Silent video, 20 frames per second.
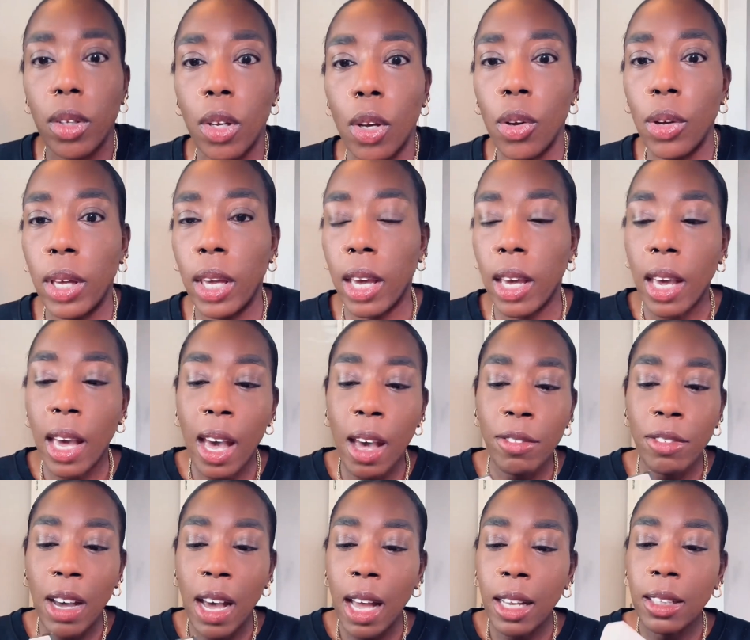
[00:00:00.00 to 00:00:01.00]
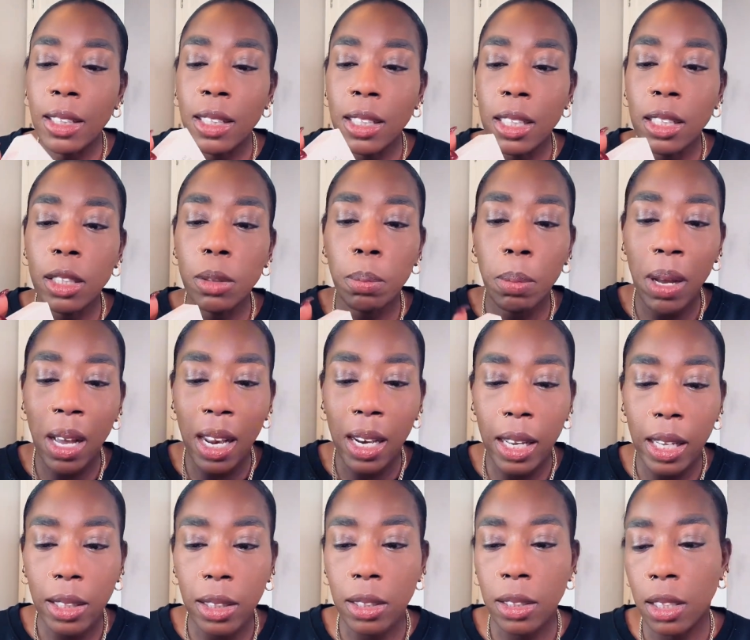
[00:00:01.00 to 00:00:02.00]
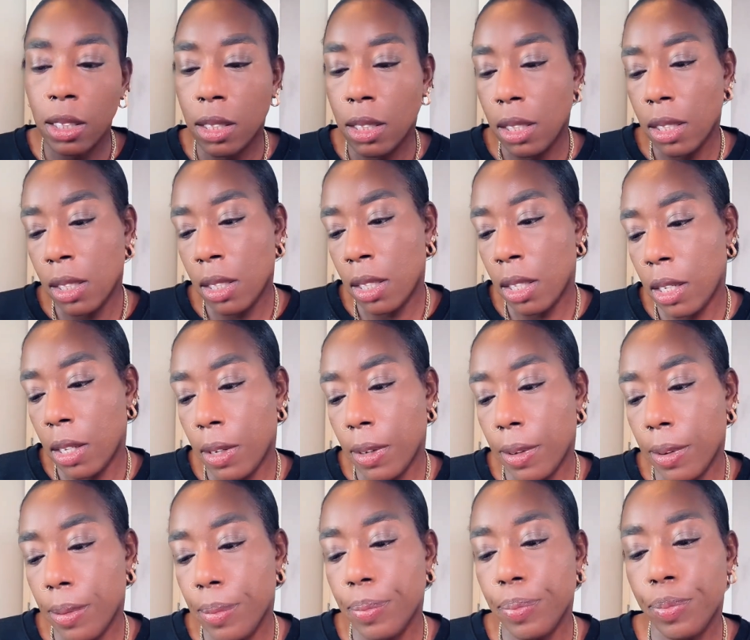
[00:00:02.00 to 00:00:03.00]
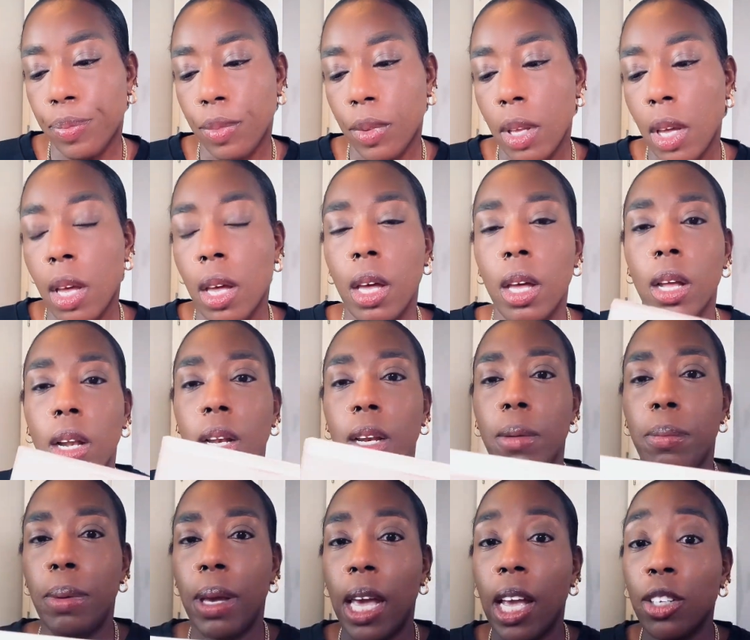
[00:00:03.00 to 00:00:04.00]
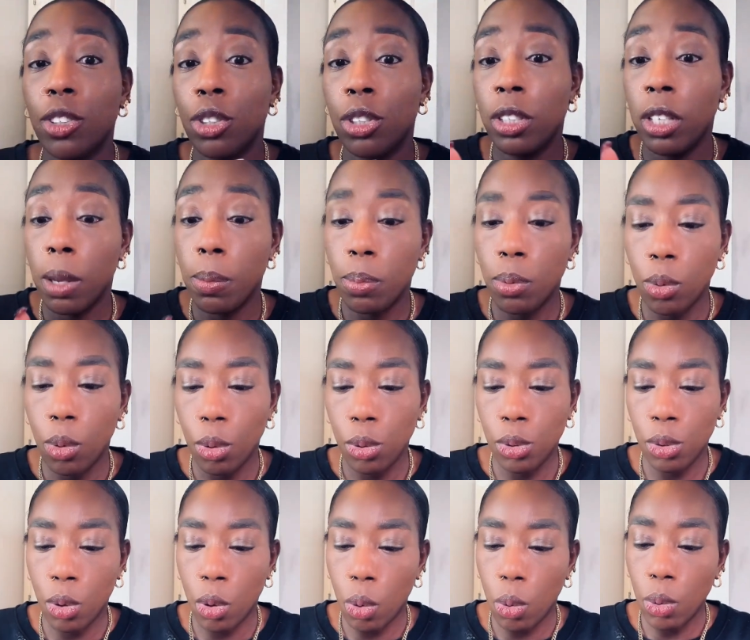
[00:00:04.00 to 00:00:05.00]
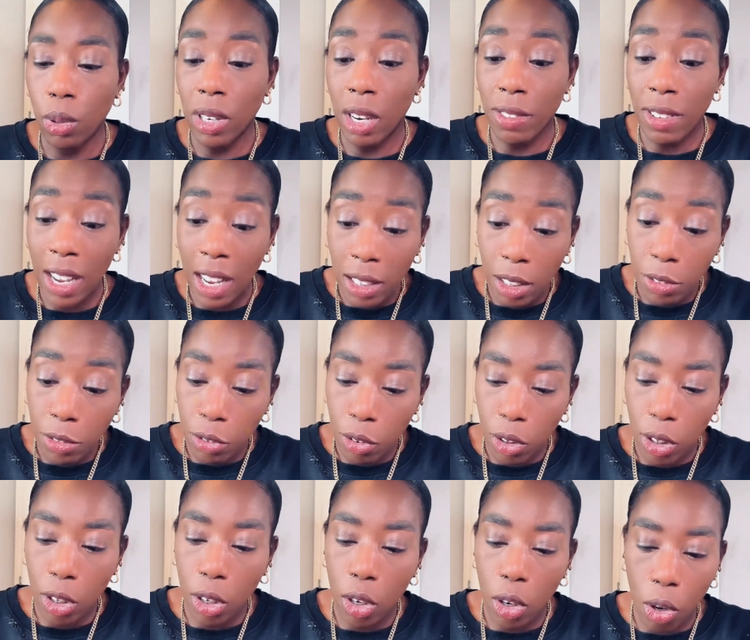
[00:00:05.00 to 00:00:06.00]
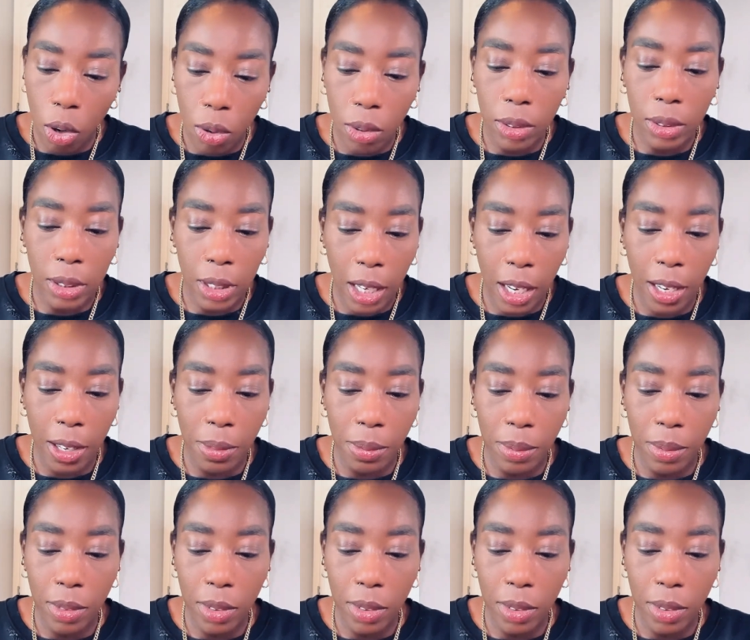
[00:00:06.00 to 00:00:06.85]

okay, I've had this palette. This is the Le Beige Deep Rose Gold. I've had it for a long time.